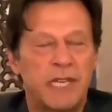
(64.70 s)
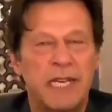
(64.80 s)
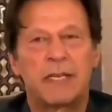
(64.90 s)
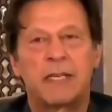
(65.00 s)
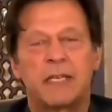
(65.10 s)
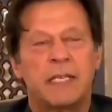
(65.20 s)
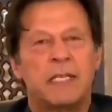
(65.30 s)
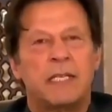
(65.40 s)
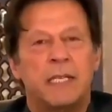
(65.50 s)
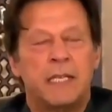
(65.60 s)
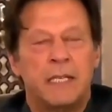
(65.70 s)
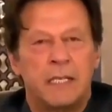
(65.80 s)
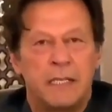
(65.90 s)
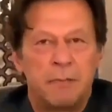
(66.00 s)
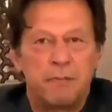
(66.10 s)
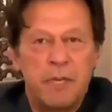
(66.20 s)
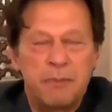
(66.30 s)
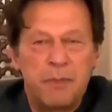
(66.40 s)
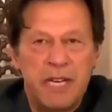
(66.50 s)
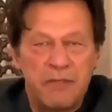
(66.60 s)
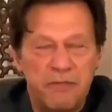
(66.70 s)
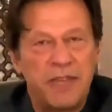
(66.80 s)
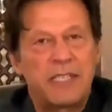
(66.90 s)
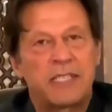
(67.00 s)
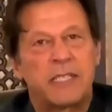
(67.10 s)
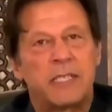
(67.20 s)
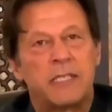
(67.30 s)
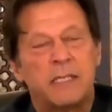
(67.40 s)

And the people affected